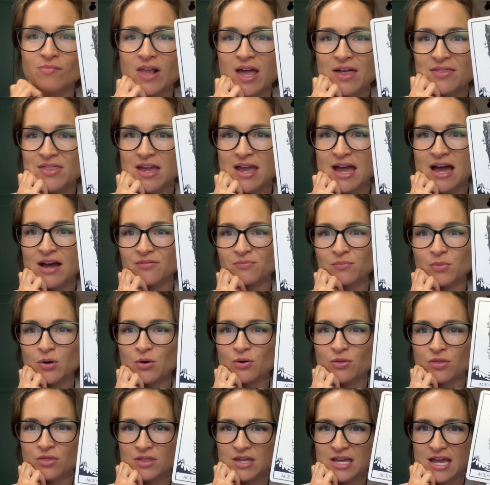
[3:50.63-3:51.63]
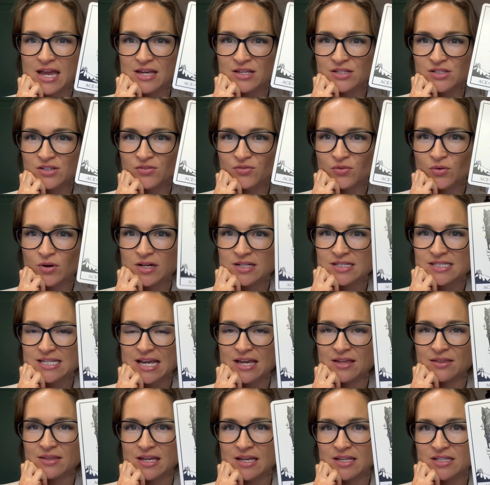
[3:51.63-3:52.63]
They have both the Ace of Wands
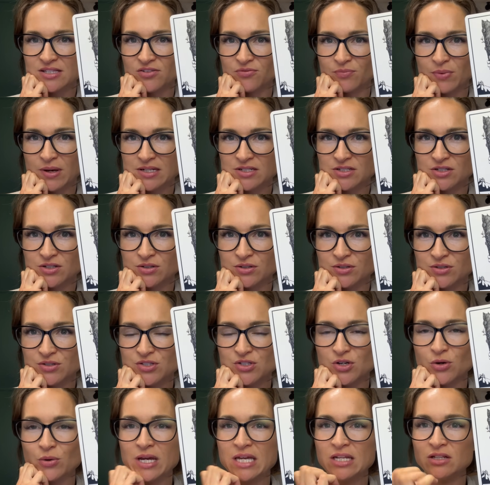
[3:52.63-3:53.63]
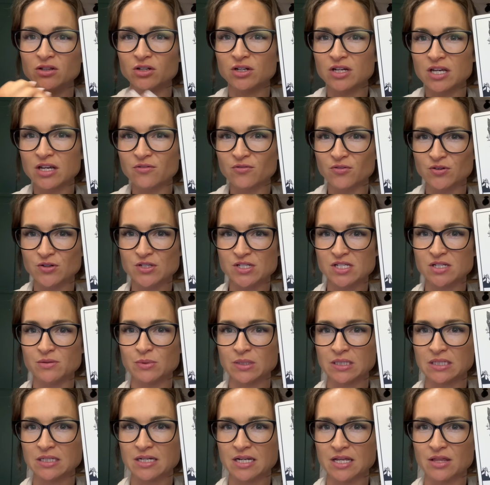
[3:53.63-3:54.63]
and the Ace of Pentacles. So in looking for
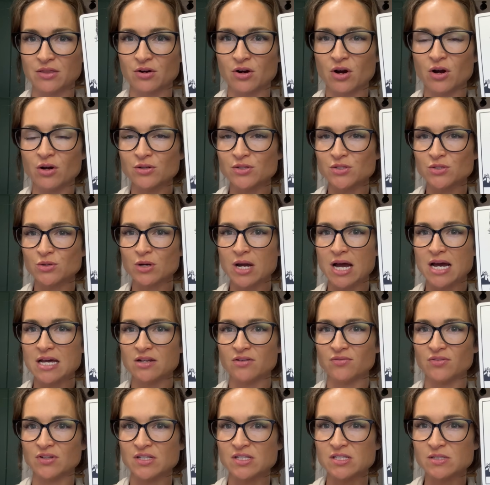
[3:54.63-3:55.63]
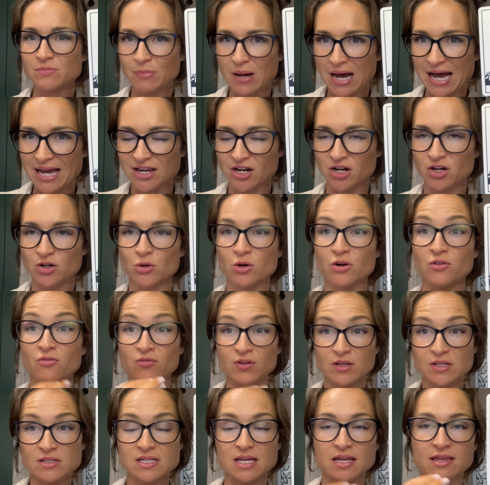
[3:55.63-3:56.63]
stability, they're also kind of inspired, or it
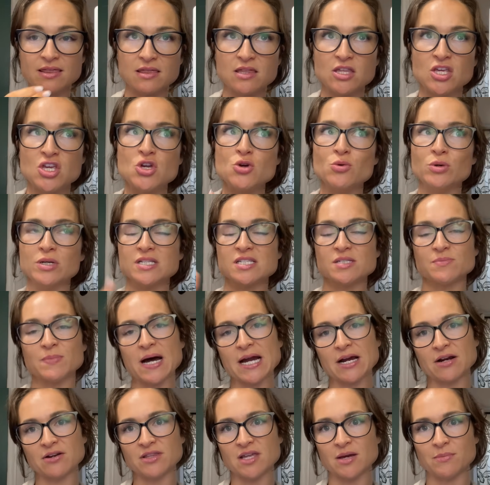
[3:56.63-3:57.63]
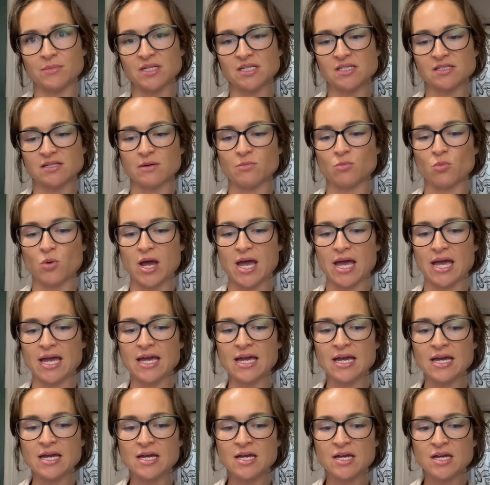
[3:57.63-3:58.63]
feels like you inspired them in some
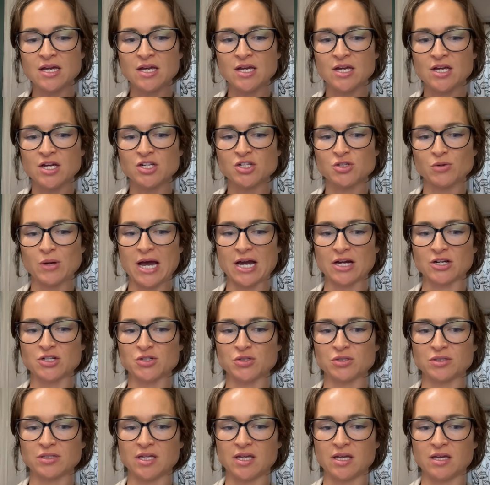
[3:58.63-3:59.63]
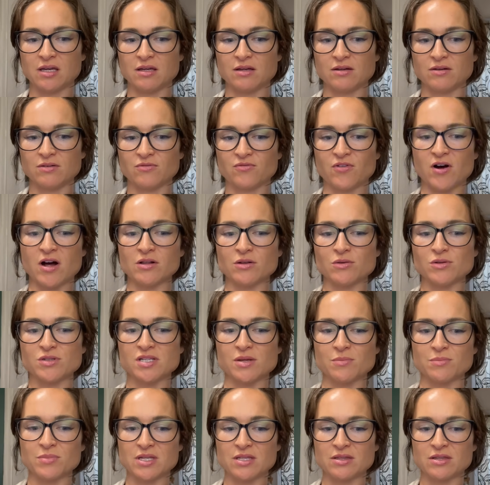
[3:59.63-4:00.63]
way to actually follow
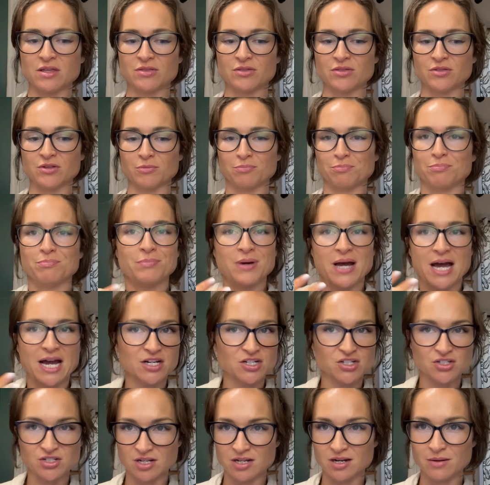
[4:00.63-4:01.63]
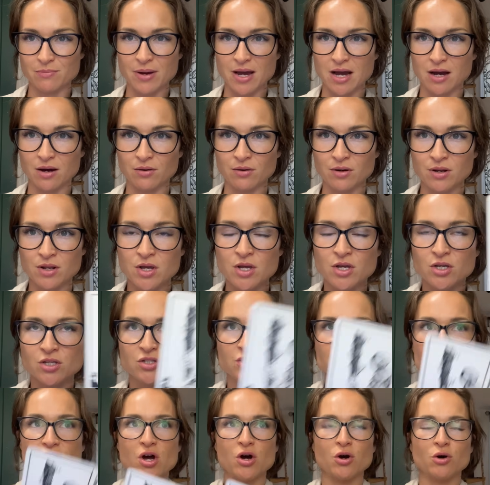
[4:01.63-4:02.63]
something that they're passionate about.
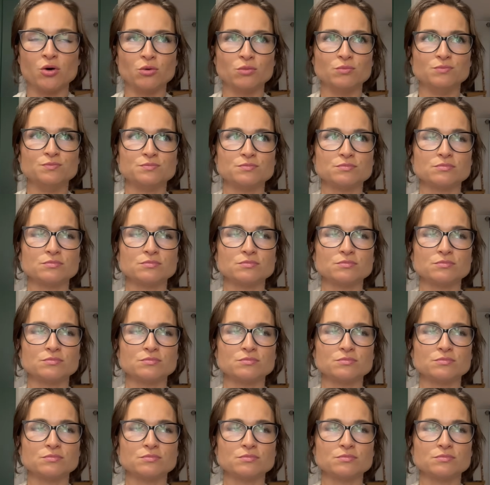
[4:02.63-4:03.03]
So